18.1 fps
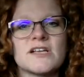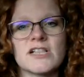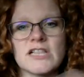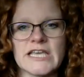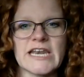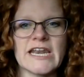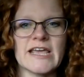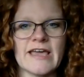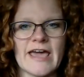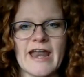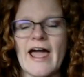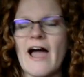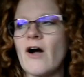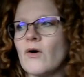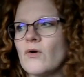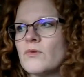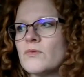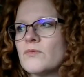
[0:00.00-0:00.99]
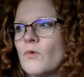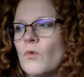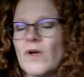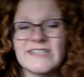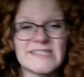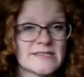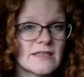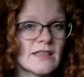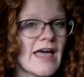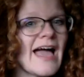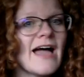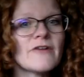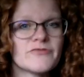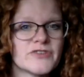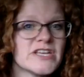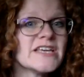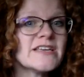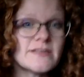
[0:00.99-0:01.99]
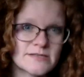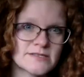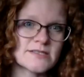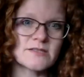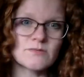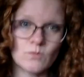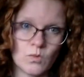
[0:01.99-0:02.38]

cleaning it out. What's left is